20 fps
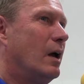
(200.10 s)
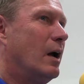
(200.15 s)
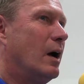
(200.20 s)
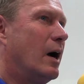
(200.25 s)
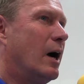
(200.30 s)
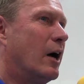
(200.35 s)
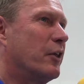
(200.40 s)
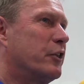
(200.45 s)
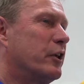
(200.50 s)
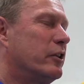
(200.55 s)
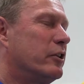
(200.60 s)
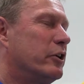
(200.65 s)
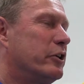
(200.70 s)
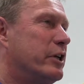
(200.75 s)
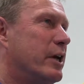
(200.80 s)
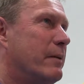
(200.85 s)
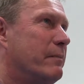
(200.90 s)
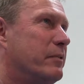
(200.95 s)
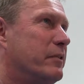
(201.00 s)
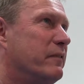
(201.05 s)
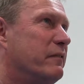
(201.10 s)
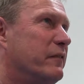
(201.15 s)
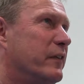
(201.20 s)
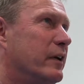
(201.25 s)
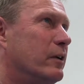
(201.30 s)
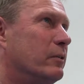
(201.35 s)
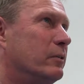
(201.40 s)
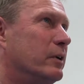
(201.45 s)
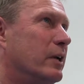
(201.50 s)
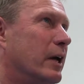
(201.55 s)
I think the depth of
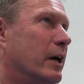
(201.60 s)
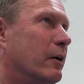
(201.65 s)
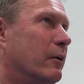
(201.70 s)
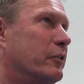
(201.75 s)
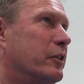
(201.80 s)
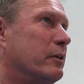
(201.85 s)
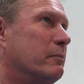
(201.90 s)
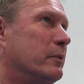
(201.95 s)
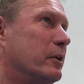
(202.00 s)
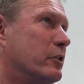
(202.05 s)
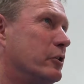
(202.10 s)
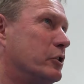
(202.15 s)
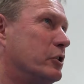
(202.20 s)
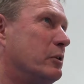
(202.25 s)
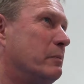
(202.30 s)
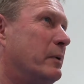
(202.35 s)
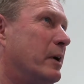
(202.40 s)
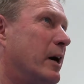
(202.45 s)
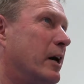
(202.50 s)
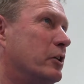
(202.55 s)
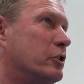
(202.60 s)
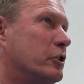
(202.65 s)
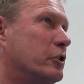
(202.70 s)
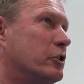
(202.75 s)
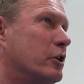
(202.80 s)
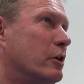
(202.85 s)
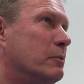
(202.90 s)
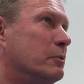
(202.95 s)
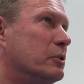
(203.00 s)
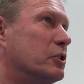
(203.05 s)
field now, I think because the bikes are
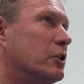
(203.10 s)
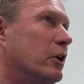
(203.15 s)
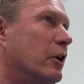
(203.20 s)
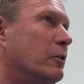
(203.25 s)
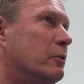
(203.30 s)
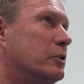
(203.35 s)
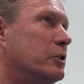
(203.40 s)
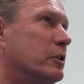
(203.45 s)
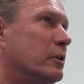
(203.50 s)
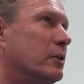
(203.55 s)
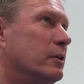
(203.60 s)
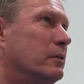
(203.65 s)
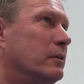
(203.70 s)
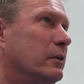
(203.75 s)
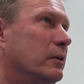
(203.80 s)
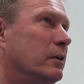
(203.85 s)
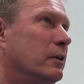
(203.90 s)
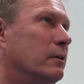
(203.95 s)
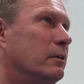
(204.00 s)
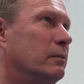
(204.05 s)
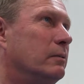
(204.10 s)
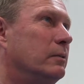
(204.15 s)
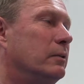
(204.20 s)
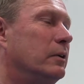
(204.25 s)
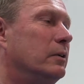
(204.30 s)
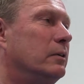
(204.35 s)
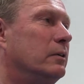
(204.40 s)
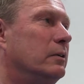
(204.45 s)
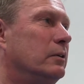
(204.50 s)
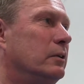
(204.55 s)
so much closer, you know,
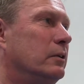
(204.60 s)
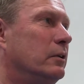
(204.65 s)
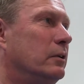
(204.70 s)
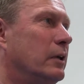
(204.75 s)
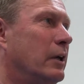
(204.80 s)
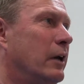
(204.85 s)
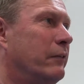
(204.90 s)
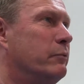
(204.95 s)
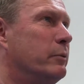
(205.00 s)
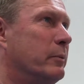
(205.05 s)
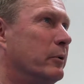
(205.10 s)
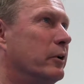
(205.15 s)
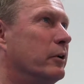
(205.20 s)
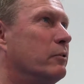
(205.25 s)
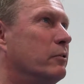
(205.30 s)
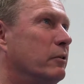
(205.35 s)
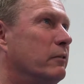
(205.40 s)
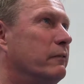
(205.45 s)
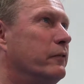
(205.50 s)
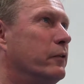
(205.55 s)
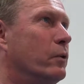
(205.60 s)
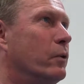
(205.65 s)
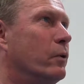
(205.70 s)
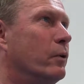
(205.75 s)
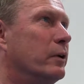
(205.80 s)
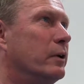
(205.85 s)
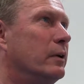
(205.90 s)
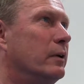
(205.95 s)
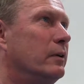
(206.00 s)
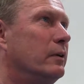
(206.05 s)
everybody can
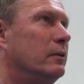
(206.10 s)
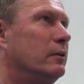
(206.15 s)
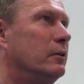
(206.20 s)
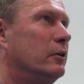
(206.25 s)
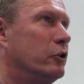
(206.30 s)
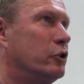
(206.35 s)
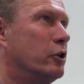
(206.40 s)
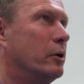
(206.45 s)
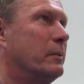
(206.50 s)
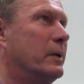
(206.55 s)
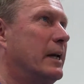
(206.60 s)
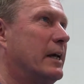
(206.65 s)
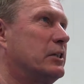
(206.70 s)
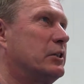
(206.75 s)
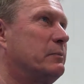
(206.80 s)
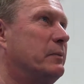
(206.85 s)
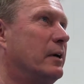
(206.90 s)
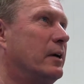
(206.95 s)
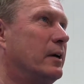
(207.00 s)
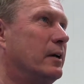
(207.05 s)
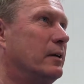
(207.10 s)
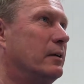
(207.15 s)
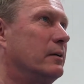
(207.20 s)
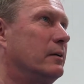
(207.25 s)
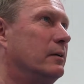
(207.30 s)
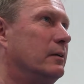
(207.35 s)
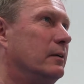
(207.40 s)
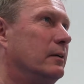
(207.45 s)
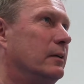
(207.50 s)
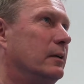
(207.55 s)
afford a top-class bike.
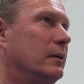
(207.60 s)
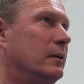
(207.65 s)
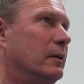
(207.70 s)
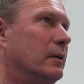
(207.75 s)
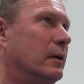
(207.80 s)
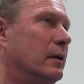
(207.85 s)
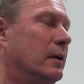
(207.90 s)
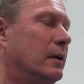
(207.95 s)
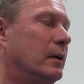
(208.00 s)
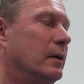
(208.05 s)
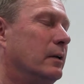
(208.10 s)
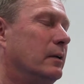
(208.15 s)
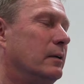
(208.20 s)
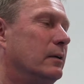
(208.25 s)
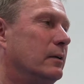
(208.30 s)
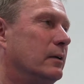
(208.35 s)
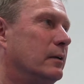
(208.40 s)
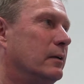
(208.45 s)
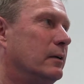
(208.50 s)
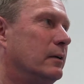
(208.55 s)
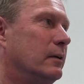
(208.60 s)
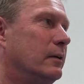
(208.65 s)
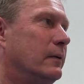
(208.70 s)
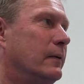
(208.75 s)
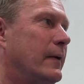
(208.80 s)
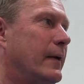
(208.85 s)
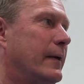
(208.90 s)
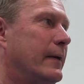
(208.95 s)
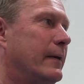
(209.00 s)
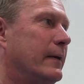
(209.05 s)
And,
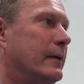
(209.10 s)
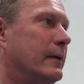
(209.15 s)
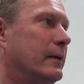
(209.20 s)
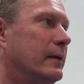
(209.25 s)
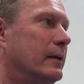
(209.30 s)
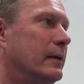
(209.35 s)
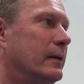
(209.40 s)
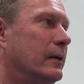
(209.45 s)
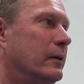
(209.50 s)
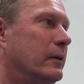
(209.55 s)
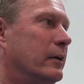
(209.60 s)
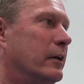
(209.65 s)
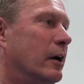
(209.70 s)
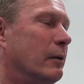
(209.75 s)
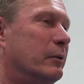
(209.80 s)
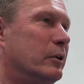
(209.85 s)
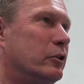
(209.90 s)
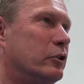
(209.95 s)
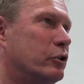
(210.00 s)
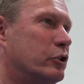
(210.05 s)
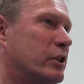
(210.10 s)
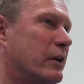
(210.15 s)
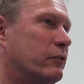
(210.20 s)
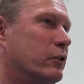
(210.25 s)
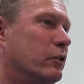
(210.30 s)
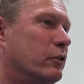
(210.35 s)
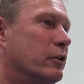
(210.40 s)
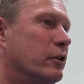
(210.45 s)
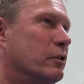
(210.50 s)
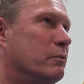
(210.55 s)
yeah, I mean, you just have
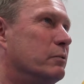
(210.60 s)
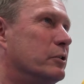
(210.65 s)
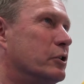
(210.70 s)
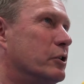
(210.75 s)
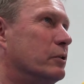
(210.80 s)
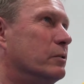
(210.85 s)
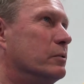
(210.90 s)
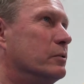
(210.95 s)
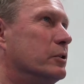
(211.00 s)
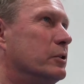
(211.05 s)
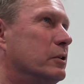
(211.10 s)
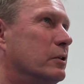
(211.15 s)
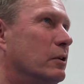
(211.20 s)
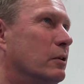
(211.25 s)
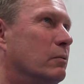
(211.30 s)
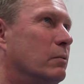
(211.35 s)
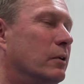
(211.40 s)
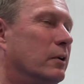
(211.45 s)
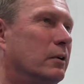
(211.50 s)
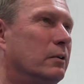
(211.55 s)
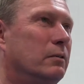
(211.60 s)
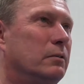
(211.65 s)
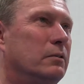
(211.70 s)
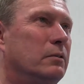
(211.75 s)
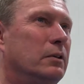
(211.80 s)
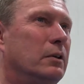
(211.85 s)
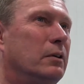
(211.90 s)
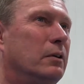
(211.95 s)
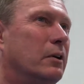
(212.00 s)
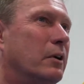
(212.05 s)
to look at the results. You know, one
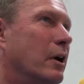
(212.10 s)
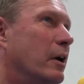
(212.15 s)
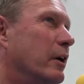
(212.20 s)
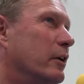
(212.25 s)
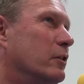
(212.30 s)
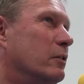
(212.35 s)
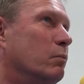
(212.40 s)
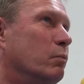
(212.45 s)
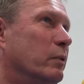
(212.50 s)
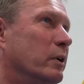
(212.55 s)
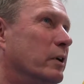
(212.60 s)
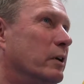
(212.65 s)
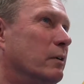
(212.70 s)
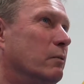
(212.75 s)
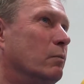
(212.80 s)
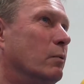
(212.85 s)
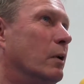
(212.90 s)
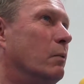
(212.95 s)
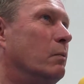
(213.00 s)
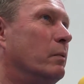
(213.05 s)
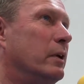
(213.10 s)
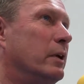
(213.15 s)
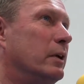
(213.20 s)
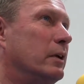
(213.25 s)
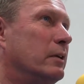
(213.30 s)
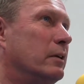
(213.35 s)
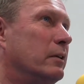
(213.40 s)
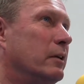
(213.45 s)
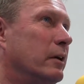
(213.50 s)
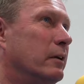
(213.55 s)
guy can win it one
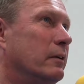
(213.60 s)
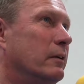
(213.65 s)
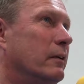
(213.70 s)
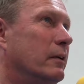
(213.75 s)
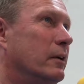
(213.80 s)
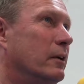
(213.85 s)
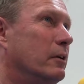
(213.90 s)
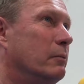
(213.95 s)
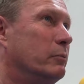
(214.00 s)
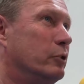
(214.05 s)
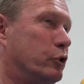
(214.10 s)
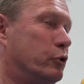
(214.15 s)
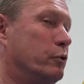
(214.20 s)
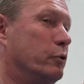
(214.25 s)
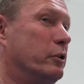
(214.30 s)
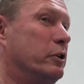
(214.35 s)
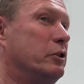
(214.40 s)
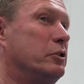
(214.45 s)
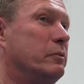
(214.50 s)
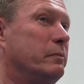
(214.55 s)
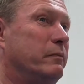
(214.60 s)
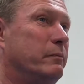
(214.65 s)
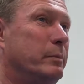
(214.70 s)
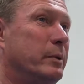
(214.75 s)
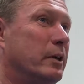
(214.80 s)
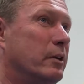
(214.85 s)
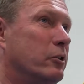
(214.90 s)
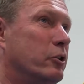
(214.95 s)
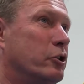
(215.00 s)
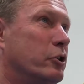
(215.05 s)
week and then be struggling to
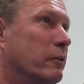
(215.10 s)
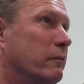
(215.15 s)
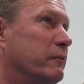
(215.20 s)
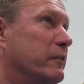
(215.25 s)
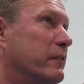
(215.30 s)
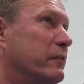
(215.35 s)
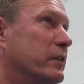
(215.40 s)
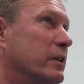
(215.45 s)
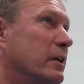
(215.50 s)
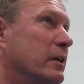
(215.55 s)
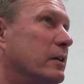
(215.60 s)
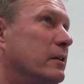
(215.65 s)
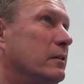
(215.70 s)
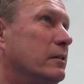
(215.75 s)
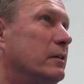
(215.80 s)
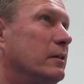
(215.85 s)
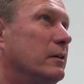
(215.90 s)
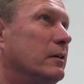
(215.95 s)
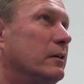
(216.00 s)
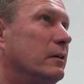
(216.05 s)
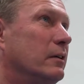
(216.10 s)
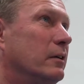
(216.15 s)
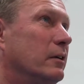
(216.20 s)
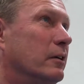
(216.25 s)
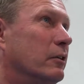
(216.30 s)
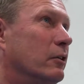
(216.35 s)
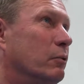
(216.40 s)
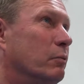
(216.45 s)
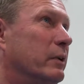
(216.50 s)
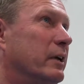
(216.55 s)
be in the top 15,
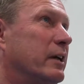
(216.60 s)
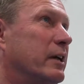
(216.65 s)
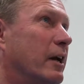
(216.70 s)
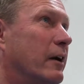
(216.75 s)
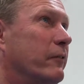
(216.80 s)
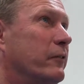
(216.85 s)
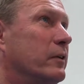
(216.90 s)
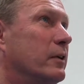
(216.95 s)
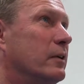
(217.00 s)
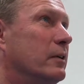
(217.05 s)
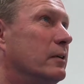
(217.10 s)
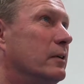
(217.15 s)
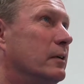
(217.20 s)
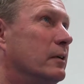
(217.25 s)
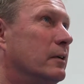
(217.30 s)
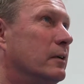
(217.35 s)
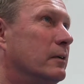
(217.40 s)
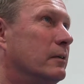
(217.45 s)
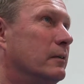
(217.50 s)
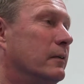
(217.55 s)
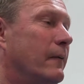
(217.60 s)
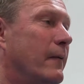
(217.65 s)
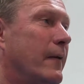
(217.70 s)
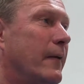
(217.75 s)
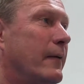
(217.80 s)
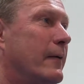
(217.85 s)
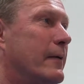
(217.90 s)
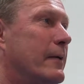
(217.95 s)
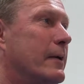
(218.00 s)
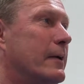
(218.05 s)
you know, the week after. And
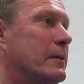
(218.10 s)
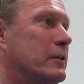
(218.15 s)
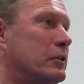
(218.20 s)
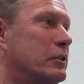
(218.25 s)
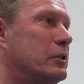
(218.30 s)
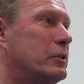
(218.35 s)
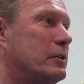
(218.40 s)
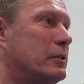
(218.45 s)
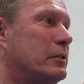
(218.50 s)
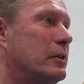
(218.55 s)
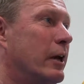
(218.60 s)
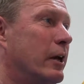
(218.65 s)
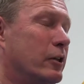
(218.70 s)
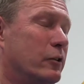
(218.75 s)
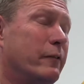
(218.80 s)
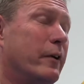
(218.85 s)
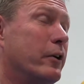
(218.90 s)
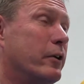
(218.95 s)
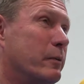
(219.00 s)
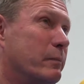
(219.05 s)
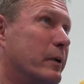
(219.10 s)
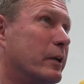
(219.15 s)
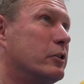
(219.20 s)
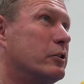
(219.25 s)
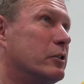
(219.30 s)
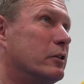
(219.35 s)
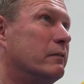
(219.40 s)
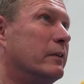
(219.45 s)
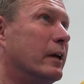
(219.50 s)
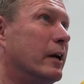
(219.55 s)
it's very
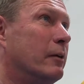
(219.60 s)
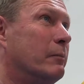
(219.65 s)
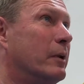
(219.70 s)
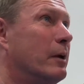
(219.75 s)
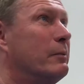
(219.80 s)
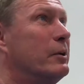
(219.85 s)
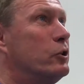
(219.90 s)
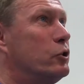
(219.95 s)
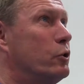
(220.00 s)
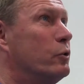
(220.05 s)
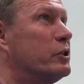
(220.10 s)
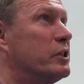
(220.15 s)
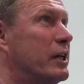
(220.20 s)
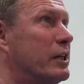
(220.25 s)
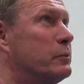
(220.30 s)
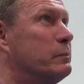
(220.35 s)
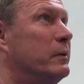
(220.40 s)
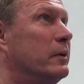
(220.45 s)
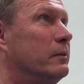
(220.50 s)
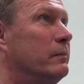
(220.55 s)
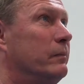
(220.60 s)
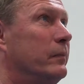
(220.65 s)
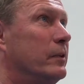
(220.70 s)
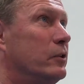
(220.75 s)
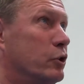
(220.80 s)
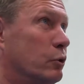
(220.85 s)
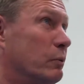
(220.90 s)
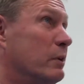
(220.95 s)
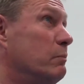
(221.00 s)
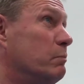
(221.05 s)
competitive now. But, I mean, it always has been
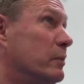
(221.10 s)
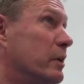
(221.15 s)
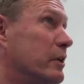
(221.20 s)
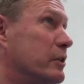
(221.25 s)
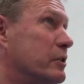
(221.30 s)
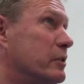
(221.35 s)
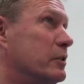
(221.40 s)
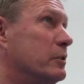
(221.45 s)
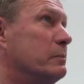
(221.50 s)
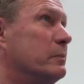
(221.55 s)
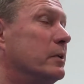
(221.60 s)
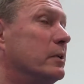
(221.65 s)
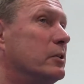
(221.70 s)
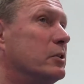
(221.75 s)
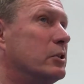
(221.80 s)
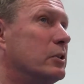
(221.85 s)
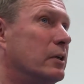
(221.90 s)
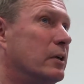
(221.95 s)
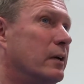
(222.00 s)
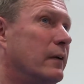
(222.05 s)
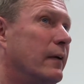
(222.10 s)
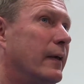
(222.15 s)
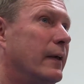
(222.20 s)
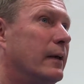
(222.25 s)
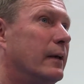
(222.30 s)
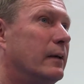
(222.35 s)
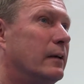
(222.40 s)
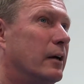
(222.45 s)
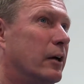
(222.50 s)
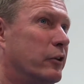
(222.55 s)
to win races, but
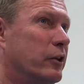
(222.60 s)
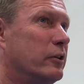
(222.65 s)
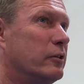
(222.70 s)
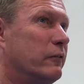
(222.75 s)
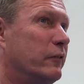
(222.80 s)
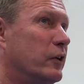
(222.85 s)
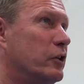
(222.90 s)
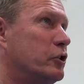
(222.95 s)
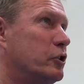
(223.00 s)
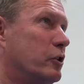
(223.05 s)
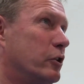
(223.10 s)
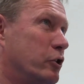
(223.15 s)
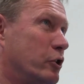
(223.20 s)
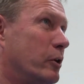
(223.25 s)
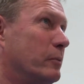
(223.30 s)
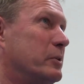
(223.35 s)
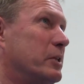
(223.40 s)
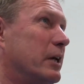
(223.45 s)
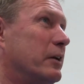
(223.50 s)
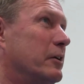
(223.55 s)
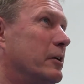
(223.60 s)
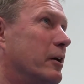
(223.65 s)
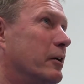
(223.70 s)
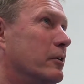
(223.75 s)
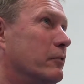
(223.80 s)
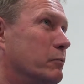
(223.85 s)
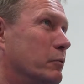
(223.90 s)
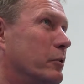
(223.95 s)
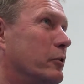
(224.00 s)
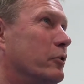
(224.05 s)
I think to finish in the top 10 now,
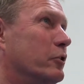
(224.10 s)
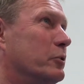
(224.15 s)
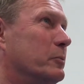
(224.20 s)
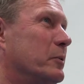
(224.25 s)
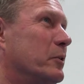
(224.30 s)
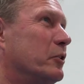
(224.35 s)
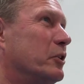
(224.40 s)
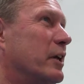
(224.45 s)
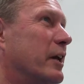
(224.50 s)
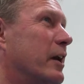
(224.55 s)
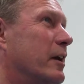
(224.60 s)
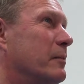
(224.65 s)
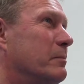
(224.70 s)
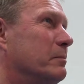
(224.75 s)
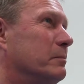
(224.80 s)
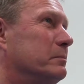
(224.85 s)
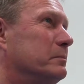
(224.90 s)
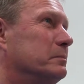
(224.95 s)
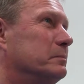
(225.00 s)
you've really got to be on your game.